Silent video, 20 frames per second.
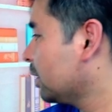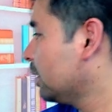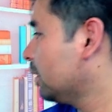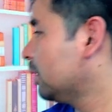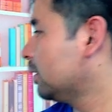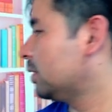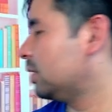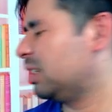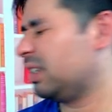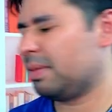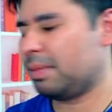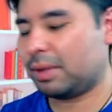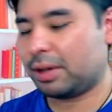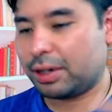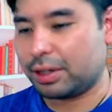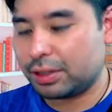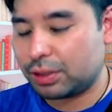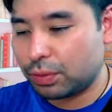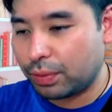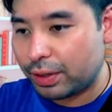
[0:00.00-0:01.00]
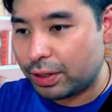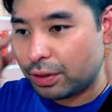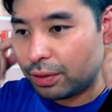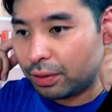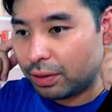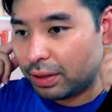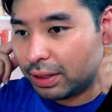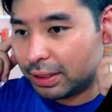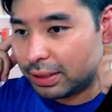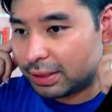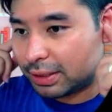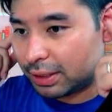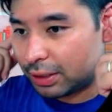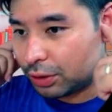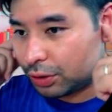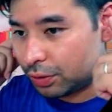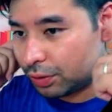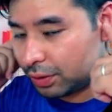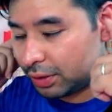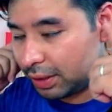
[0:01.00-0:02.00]
Similar is when you listen
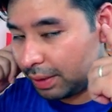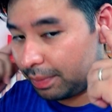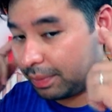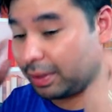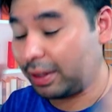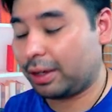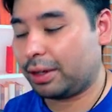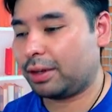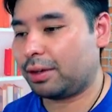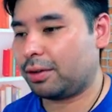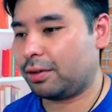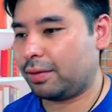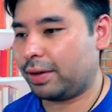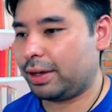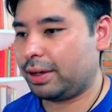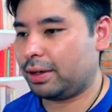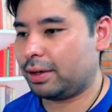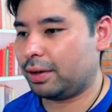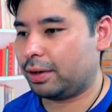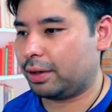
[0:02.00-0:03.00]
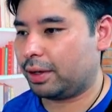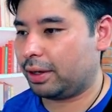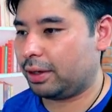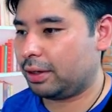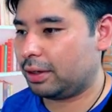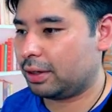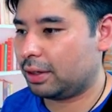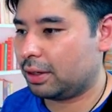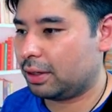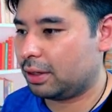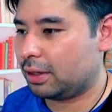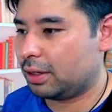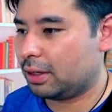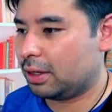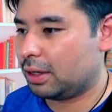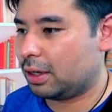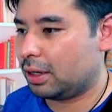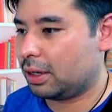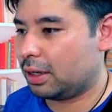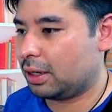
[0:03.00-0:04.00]
to something, right? Okay.
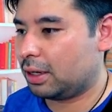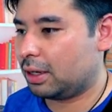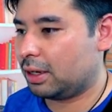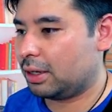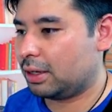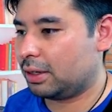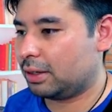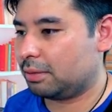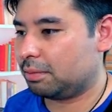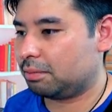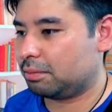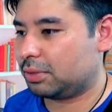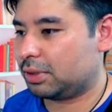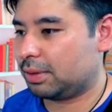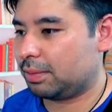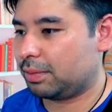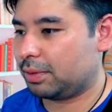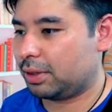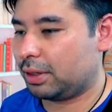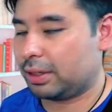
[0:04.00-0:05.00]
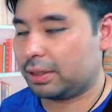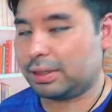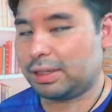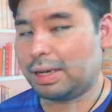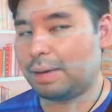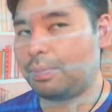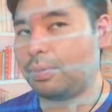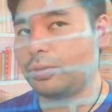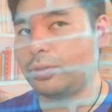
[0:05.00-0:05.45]
Some example